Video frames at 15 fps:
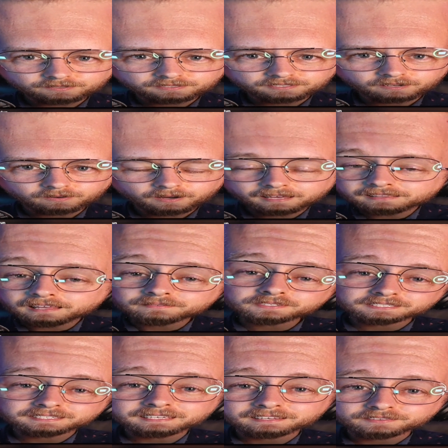So I'd love to
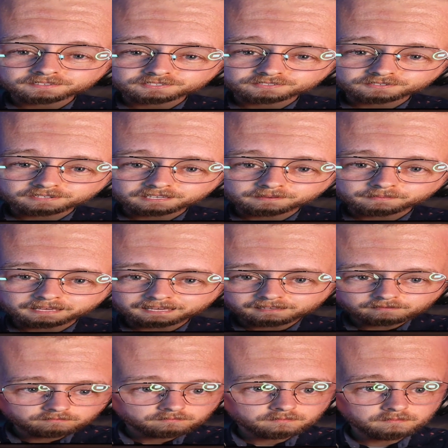see you in the stream,
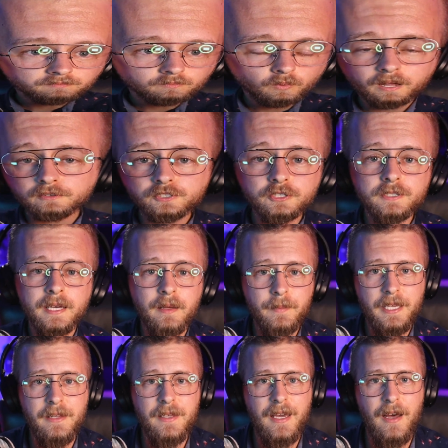and why don't you tell
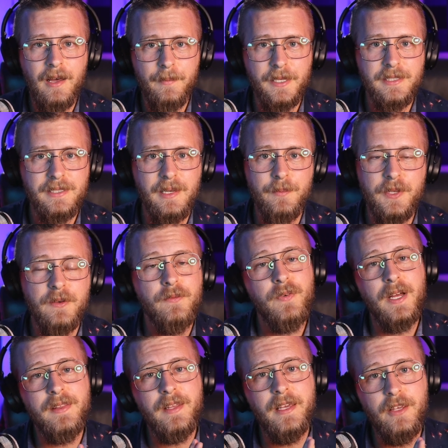me in the comments something
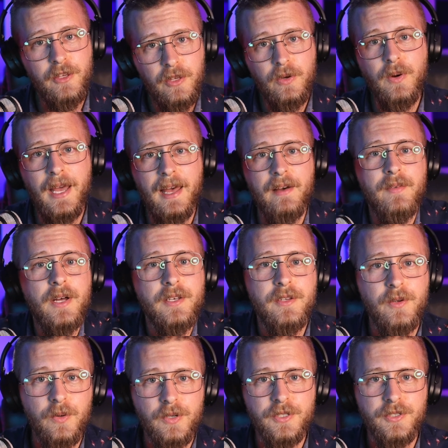fun that you have on
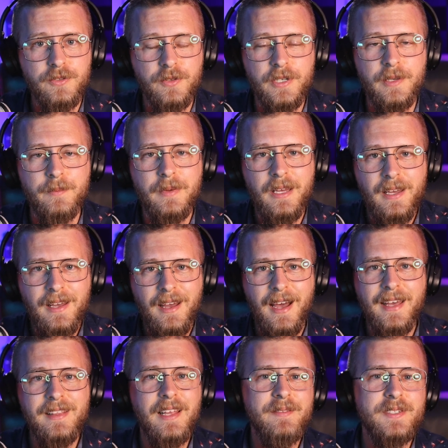your stream?
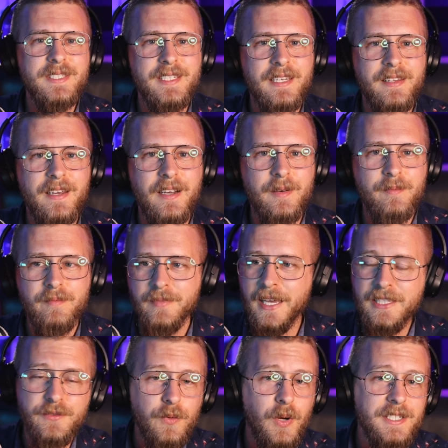I'd love to see you there.
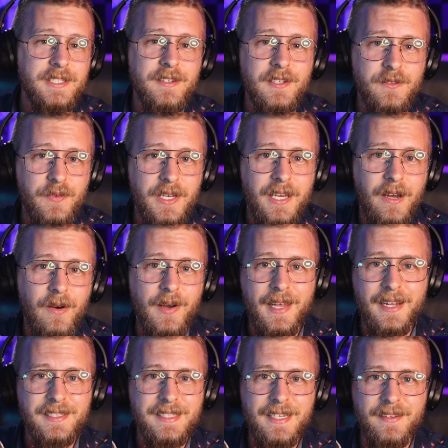Thanks for watching this video,
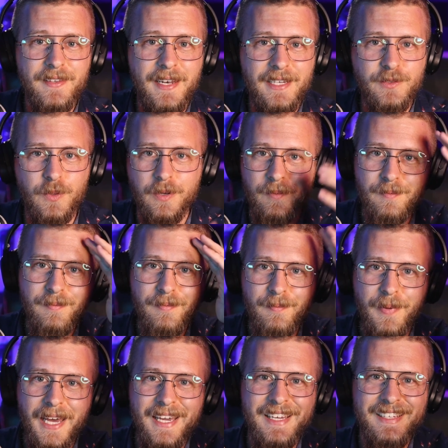and I'll see you in the next one.
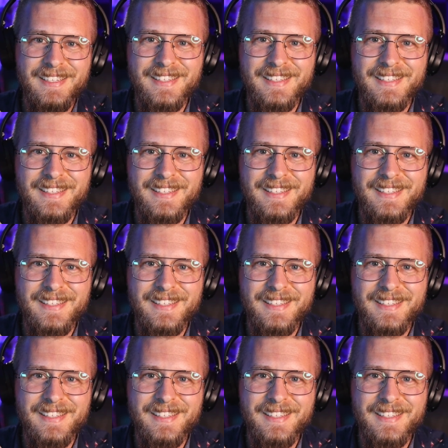Bye.